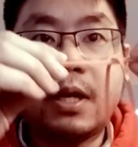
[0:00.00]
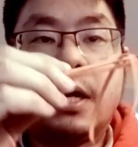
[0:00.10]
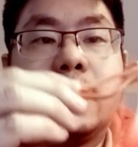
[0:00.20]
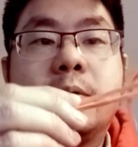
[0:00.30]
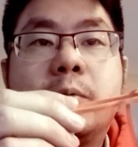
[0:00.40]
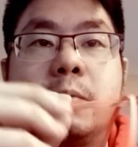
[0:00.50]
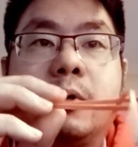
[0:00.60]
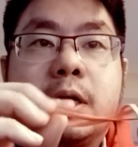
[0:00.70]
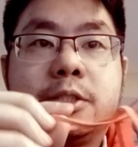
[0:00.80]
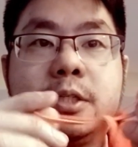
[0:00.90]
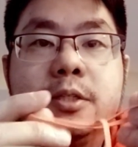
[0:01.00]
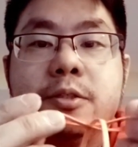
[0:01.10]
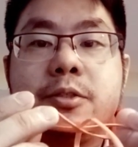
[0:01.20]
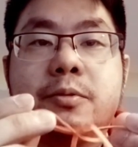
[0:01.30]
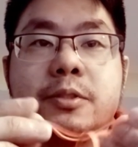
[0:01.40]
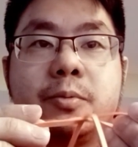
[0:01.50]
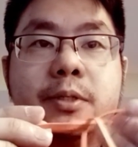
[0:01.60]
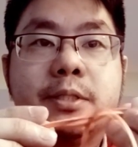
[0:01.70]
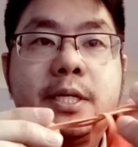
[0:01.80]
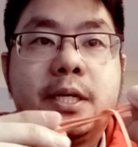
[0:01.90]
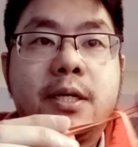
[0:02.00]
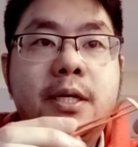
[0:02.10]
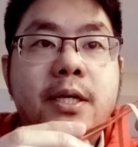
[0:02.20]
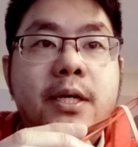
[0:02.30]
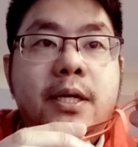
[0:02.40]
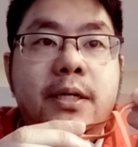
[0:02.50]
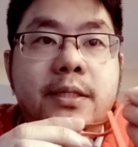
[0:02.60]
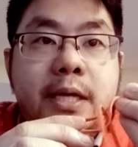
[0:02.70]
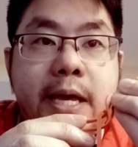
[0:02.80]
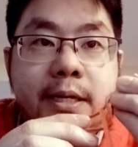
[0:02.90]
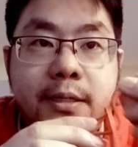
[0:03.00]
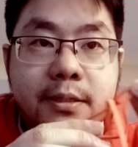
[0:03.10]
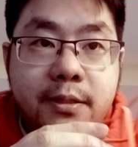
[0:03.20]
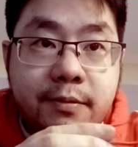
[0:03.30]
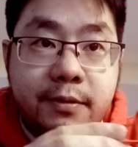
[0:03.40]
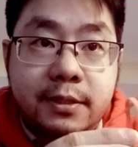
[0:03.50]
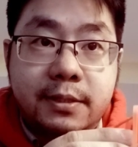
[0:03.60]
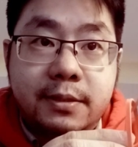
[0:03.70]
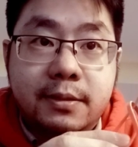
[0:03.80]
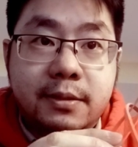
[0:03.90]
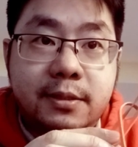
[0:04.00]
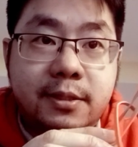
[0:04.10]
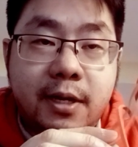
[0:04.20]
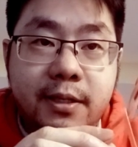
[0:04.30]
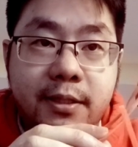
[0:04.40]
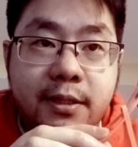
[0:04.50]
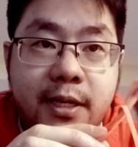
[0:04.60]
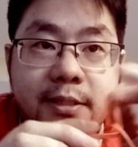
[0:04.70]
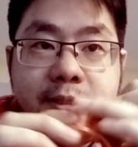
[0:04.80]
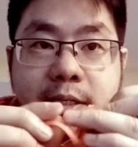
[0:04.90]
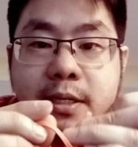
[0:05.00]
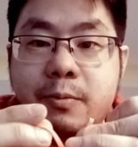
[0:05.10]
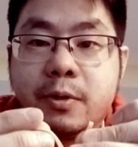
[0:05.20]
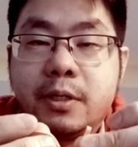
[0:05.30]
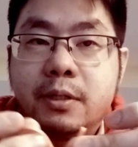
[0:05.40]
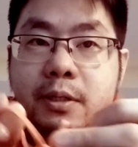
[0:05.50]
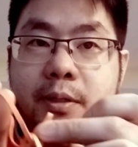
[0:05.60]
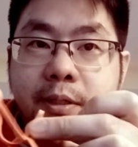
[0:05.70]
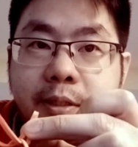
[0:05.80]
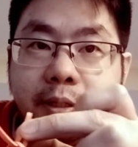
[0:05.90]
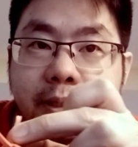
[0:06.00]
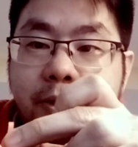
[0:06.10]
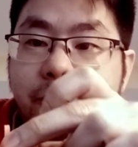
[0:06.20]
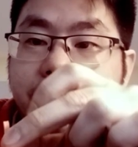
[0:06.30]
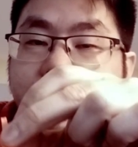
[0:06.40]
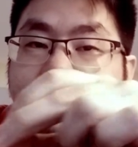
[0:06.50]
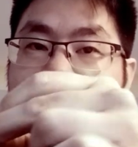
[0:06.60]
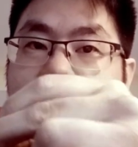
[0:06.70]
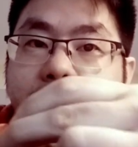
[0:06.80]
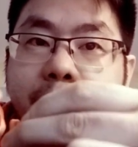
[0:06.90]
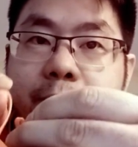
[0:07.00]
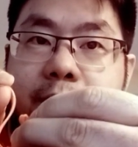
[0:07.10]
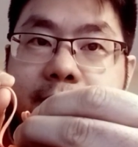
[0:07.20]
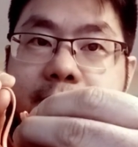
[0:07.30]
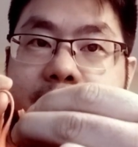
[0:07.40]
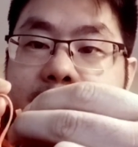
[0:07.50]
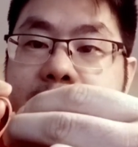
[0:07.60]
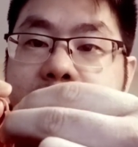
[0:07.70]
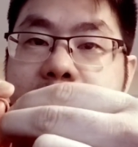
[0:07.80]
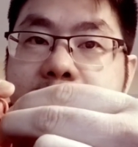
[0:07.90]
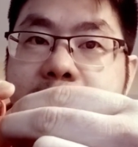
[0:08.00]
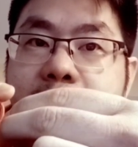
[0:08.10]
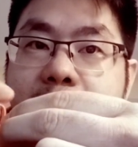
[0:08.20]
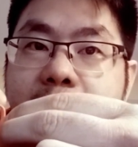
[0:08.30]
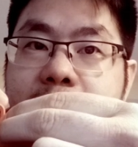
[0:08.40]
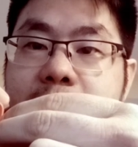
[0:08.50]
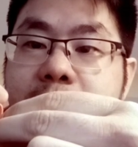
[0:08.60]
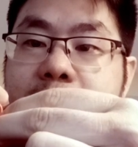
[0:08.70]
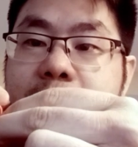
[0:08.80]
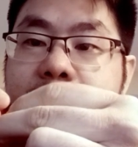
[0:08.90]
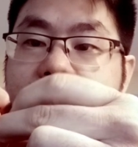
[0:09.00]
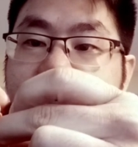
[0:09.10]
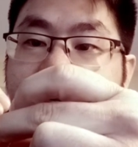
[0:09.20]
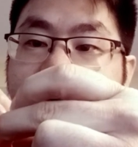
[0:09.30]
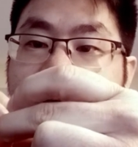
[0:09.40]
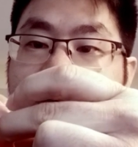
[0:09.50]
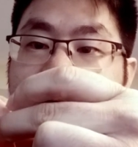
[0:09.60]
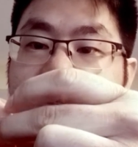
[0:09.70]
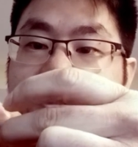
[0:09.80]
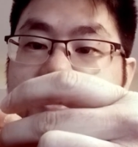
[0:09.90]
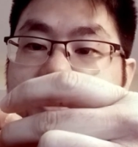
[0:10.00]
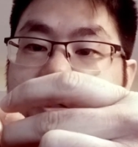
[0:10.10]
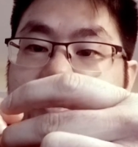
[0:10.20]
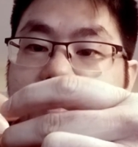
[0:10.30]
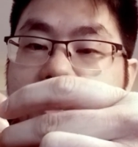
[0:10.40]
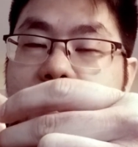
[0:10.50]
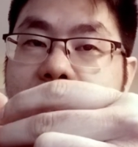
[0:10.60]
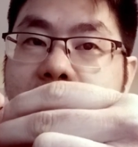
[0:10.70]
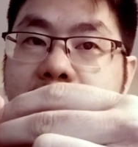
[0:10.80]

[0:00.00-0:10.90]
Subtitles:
And then what we're actually going to do is we're going to take the end of this side of the elastic and we're going to loop it through, and we're going to stick it inside this part